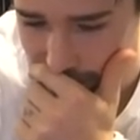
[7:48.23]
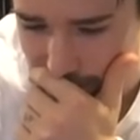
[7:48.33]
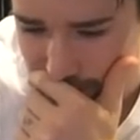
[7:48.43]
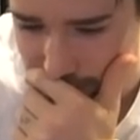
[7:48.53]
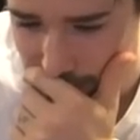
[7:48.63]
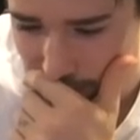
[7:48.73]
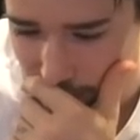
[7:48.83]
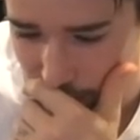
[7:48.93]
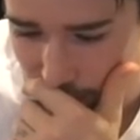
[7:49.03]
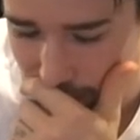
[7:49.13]

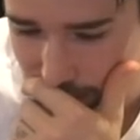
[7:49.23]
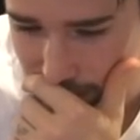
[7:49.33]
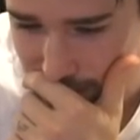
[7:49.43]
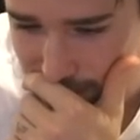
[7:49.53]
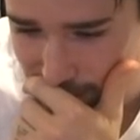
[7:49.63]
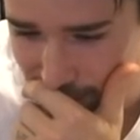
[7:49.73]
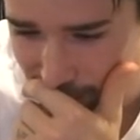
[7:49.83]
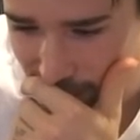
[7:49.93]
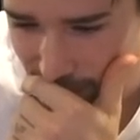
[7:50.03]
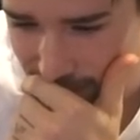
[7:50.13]

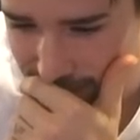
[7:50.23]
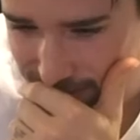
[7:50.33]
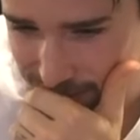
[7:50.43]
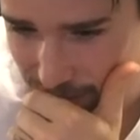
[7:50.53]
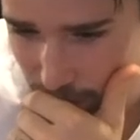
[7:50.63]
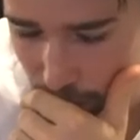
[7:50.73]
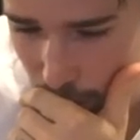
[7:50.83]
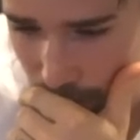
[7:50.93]
(not speaking)